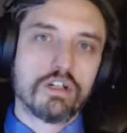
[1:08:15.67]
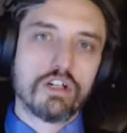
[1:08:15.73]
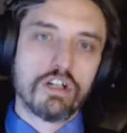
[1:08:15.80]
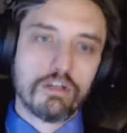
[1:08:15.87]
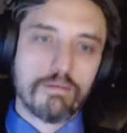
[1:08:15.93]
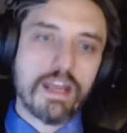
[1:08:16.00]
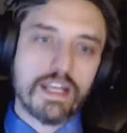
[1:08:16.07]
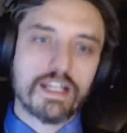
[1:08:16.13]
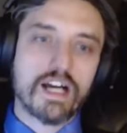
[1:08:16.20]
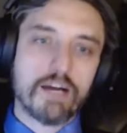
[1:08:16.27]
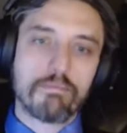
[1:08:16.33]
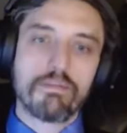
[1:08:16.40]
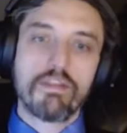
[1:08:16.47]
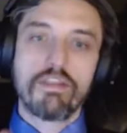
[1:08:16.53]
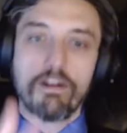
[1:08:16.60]
who make
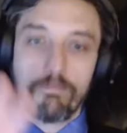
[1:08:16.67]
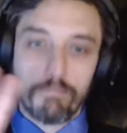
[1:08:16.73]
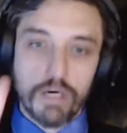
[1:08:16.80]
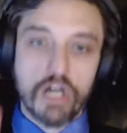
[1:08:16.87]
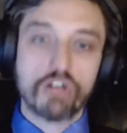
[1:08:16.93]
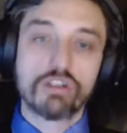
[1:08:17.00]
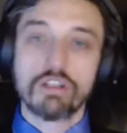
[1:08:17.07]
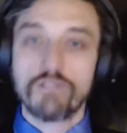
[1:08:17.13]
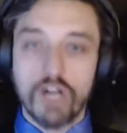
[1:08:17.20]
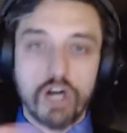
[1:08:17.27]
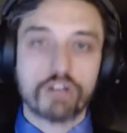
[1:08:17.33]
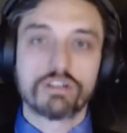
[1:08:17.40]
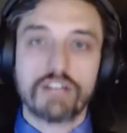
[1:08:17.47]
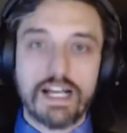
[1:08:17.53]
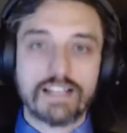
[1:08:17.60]
up the bulk of
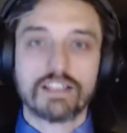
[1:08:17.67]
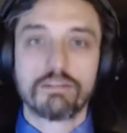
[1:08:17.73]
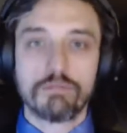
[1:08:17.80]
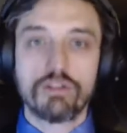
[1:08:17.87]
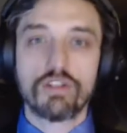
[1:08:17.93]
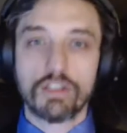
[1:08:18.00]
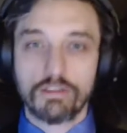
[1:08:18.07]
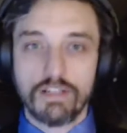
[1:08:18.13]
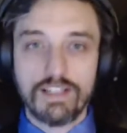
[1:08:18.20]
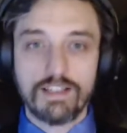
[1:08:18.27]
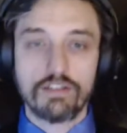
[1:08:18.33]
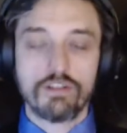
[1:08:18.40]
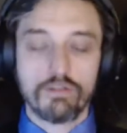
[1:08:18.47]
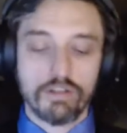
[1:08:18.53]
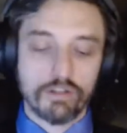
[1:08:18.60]
all classical music
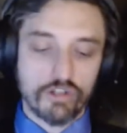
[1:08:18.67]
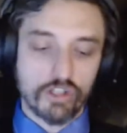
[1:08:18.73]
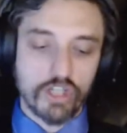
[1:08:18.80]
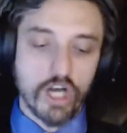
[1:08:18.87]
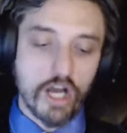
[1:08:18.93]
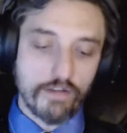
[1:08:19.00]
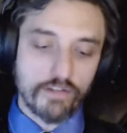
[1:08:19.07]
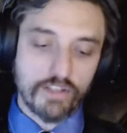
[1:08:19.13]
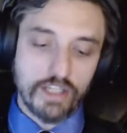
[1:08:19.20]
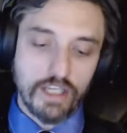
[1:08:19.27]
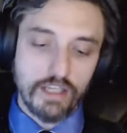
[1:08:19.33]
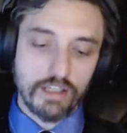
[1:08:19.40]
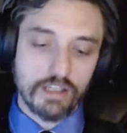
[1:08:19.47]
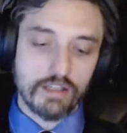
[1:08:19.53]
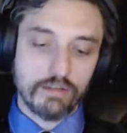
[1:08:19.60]
listened to. They're
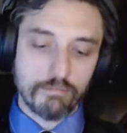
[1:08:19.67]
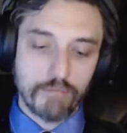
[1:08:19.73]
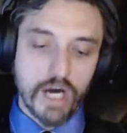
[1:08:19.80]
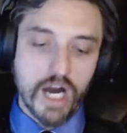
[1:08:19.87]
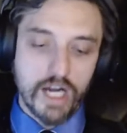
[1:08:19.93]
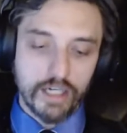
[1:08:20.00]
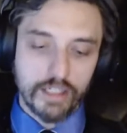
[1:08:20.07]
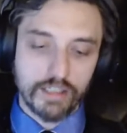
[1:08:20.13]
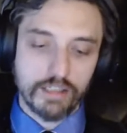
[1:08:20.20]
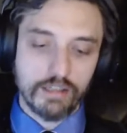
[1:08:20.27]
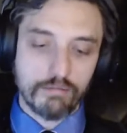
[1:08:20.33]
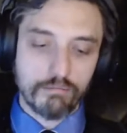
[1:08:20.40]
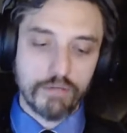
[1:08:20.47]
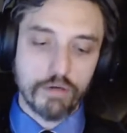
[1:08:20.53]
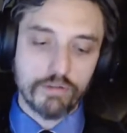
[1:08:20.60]
Tchaikovsky, Bach,
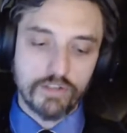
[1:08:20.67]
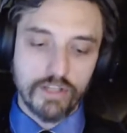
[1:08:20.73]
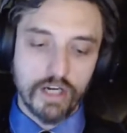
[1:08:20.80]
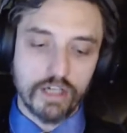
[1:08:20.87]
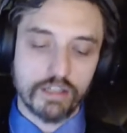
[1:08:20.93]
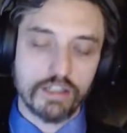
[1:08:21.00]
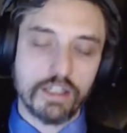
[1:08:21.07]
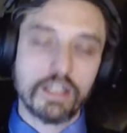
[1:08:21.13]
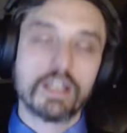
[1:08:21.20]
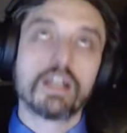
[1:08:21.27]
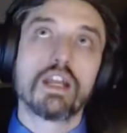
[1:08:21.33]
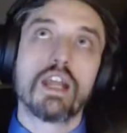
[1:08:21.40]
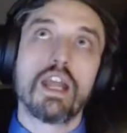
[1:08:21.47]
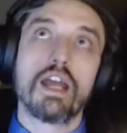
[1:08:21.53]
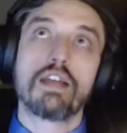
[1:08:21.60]
hmm. Mozart,
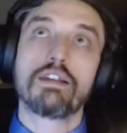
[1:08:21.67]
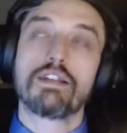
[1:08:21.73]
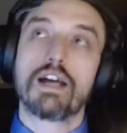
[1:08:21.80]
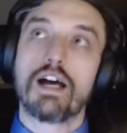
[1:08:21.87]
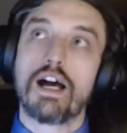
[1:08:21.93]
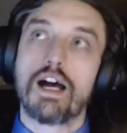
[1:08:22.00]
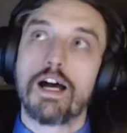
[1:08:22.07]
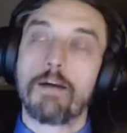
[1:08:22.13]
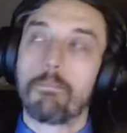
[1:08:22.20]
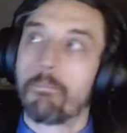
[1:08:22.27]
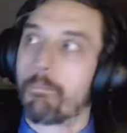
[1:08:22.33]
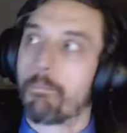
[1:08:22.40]
and uh,